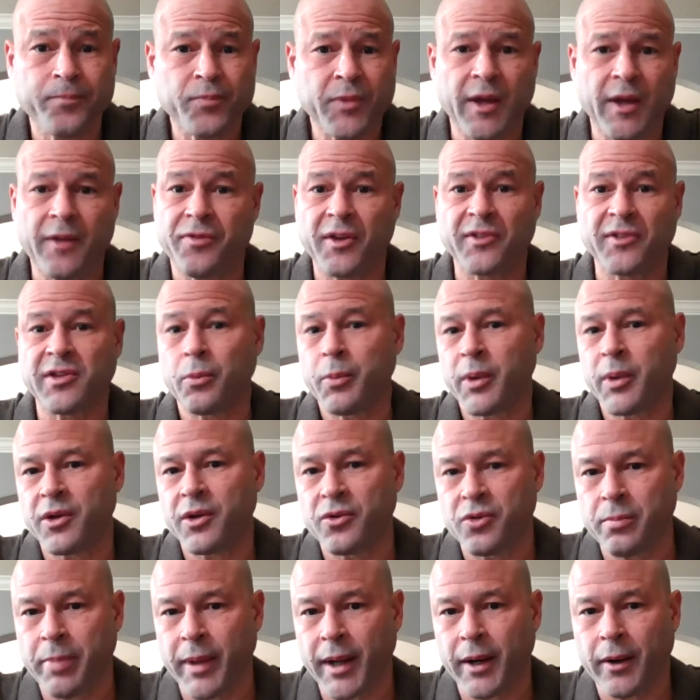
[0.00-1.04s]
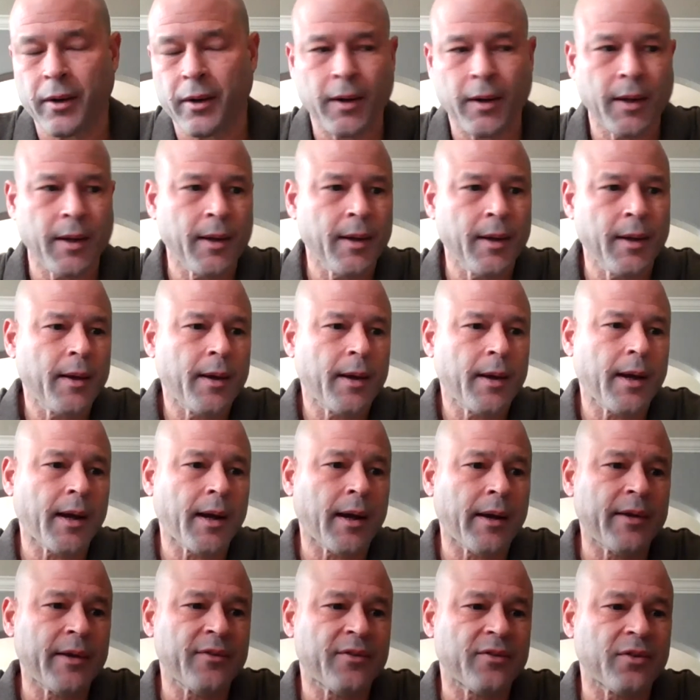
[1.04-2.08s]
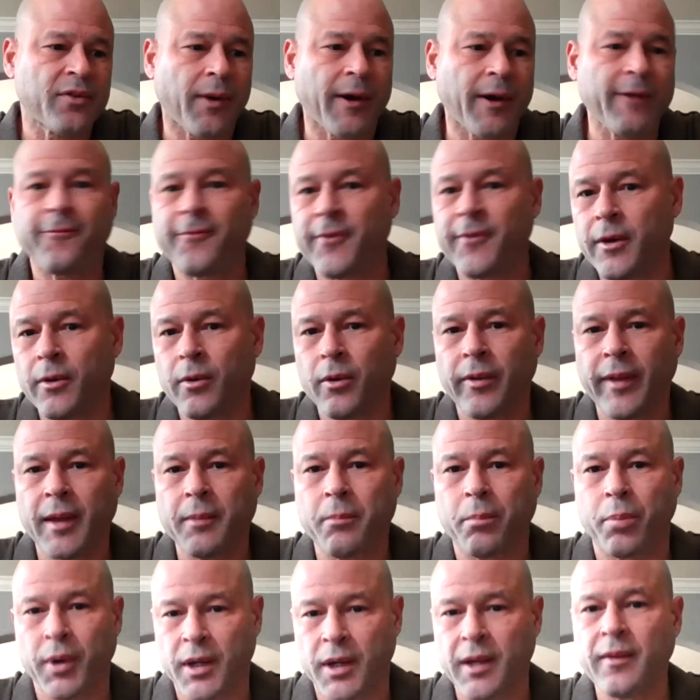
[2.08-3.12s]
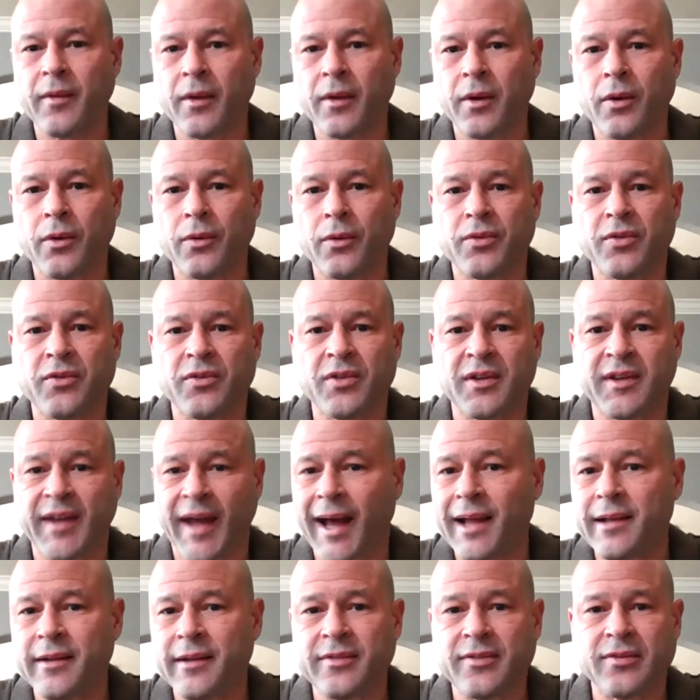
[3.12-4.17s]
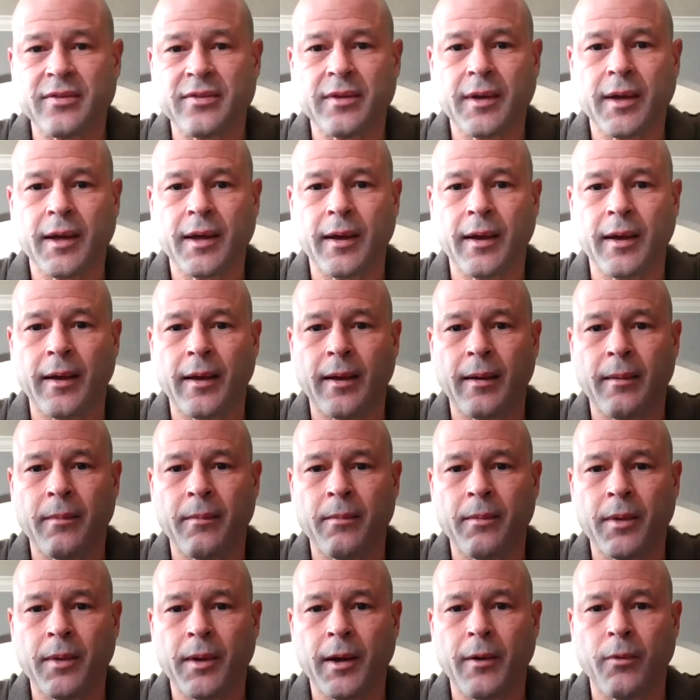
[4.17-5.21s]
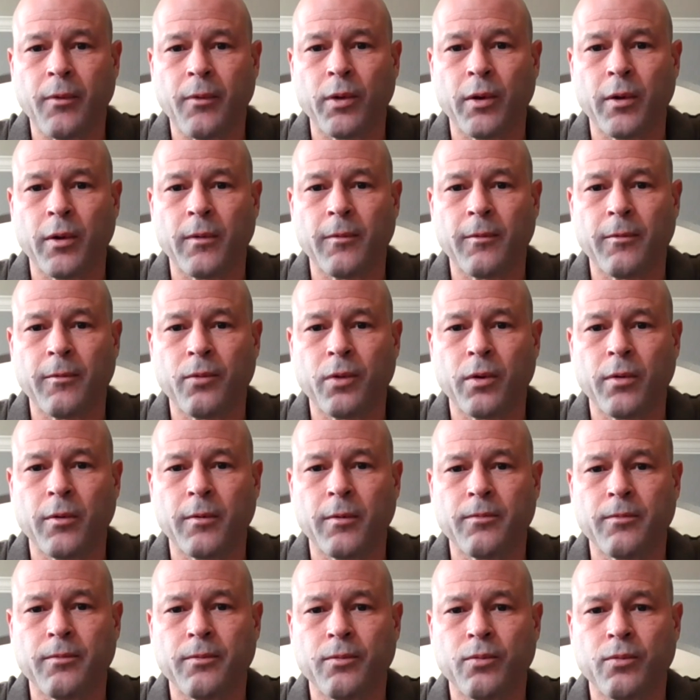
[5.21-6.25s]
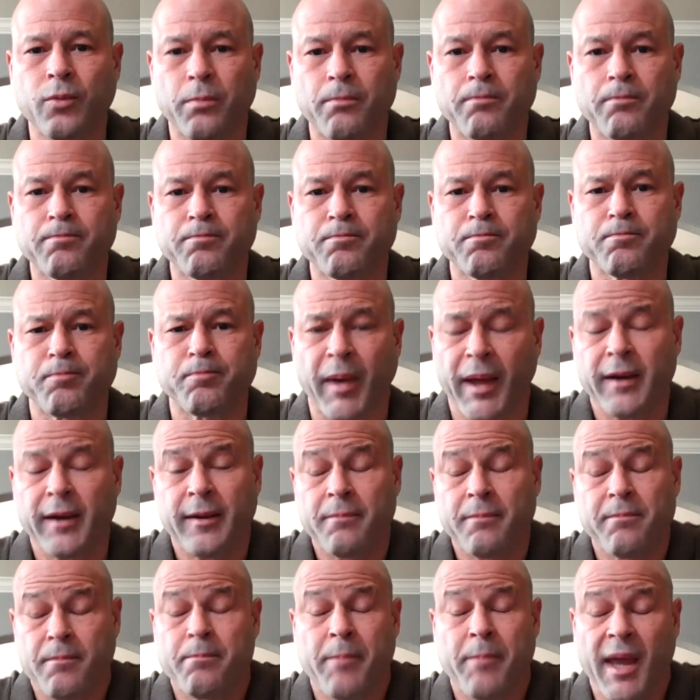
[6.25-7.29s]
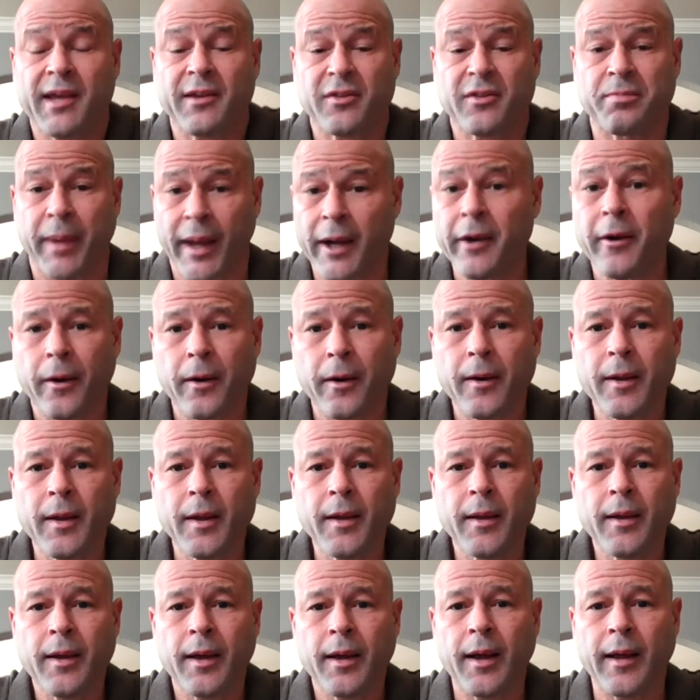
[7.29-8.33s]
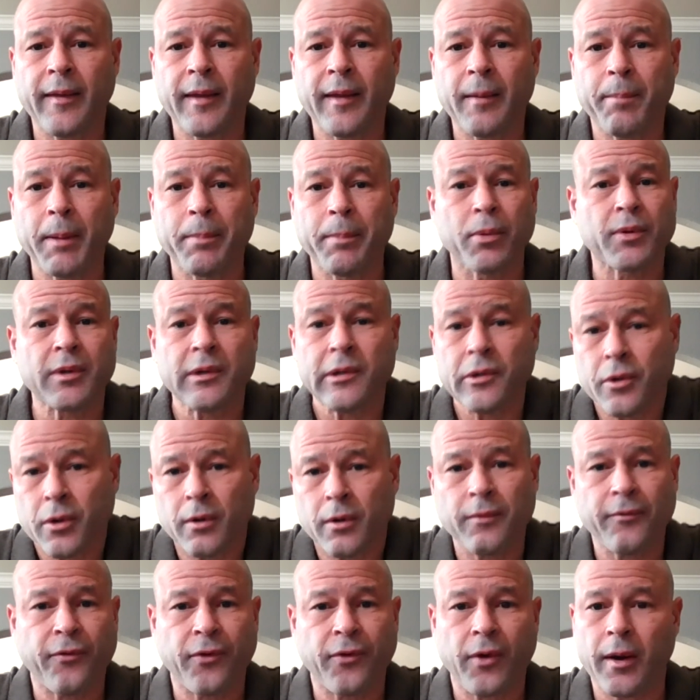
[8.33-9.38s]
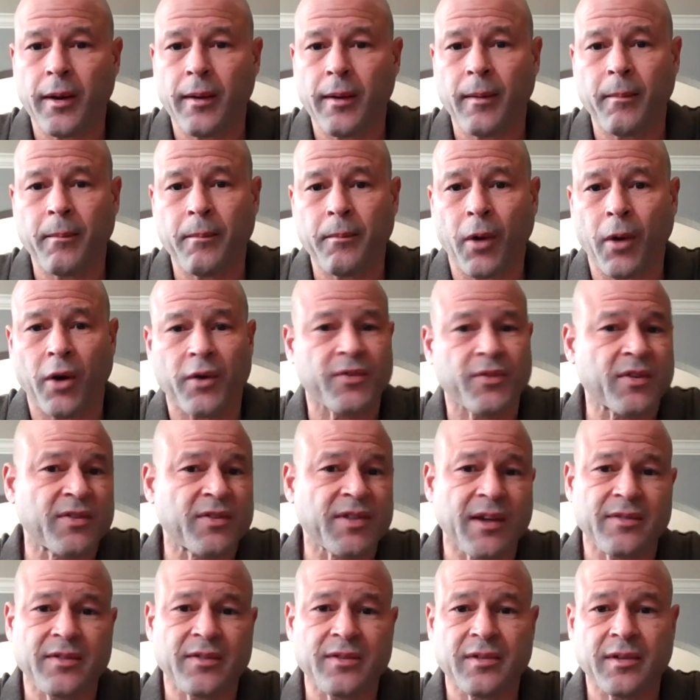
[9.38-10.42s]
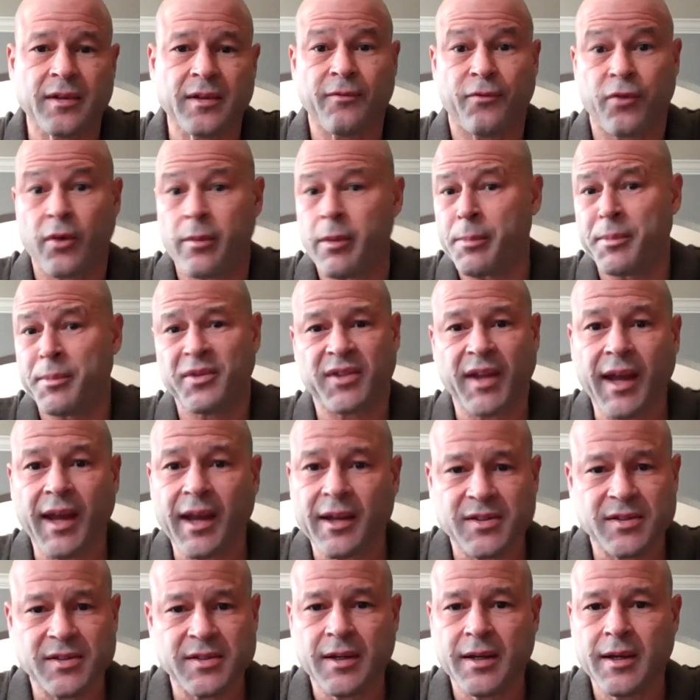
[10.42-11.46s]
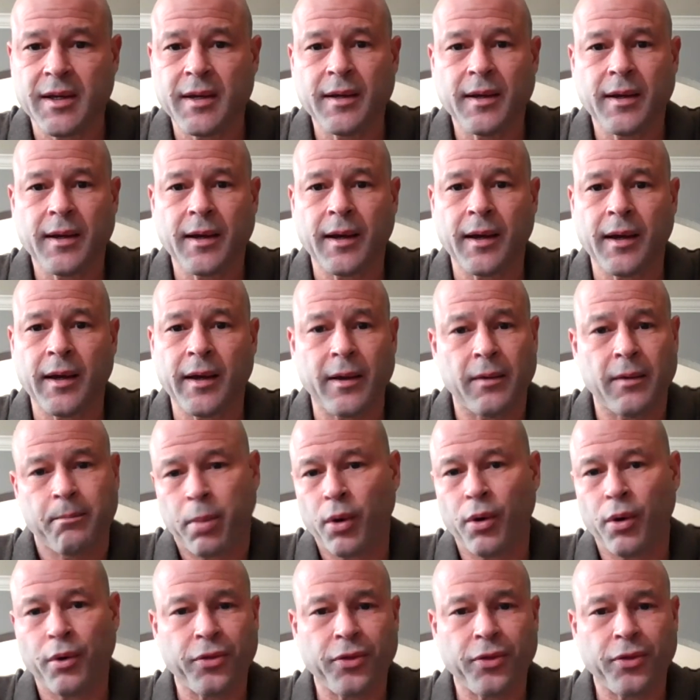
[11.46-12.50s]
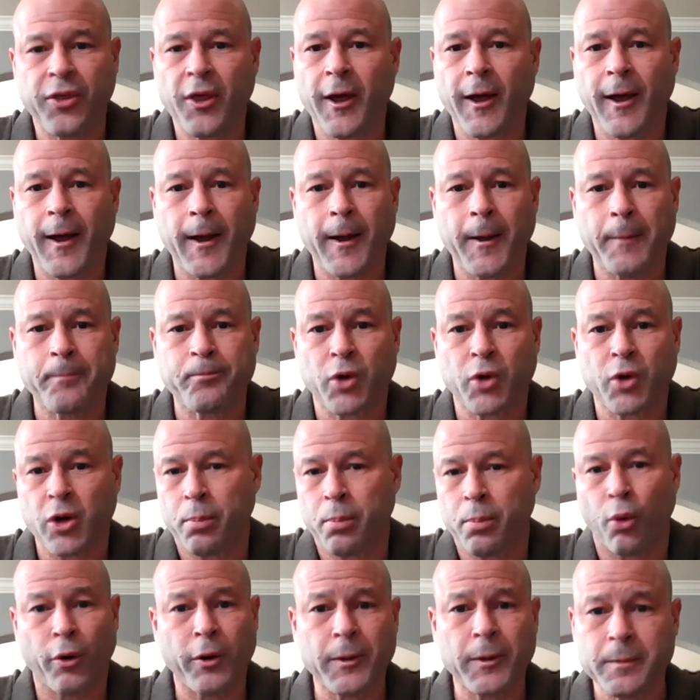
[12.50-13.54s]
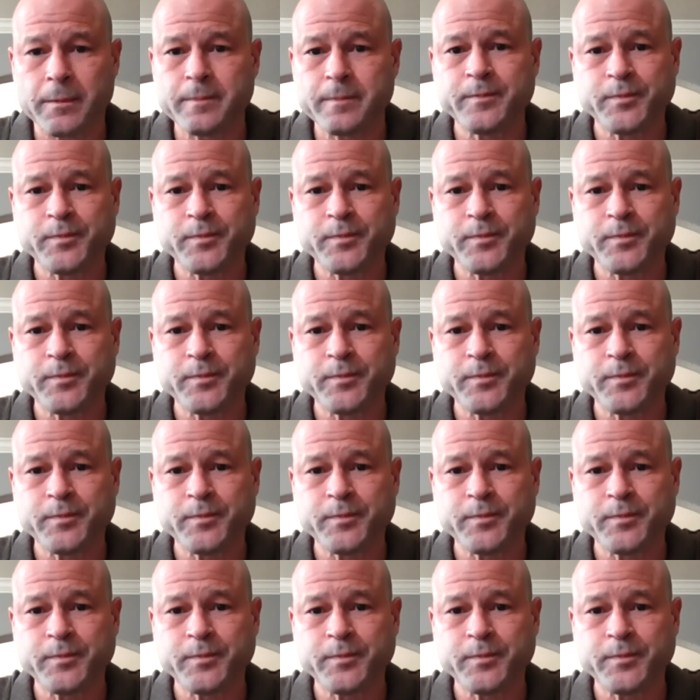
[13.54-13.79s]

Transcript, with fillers: and things that we can do better, uh, and so I feel that bringing those to Dallas um, uh, will will will better make us better. Uh, that people can learn from our successes and from the mistakes, and both um, are important